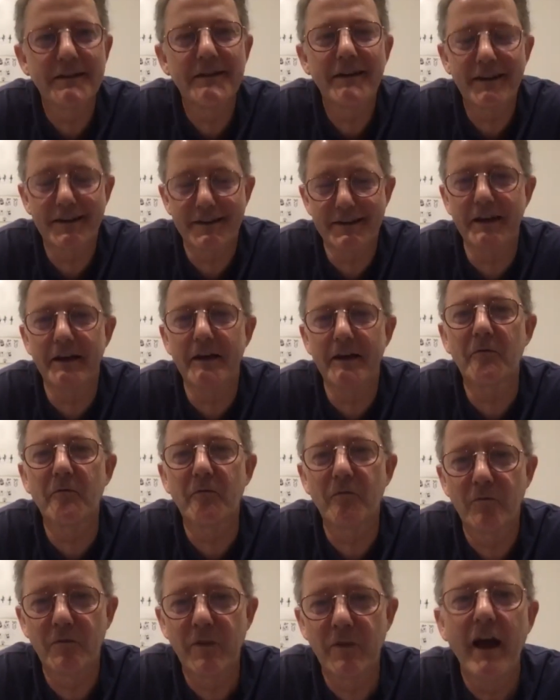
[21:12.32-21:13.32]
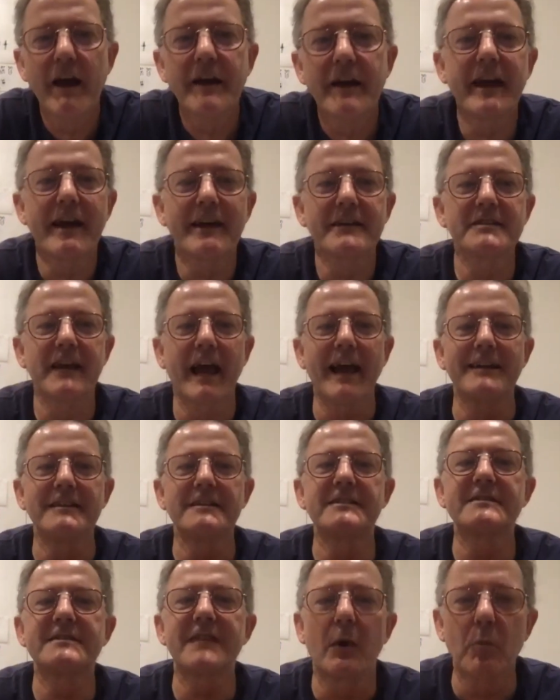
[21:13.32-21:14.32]
Yeah. Yes. And
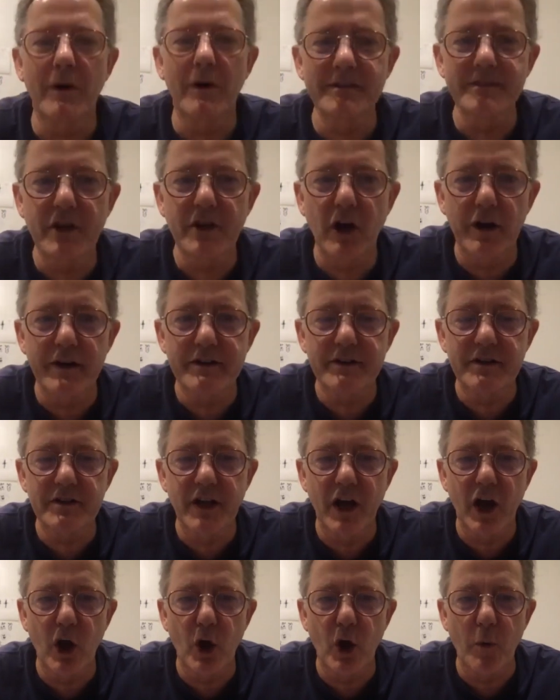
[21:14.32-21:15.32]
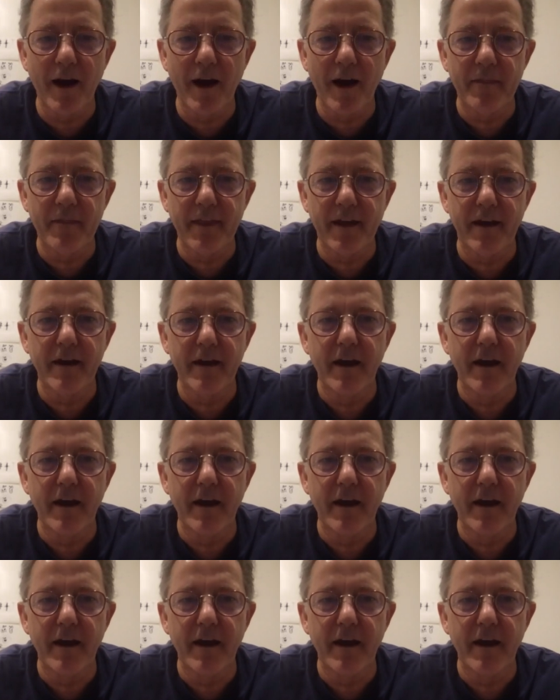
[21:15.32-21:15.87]
someone's going to know, aren't they?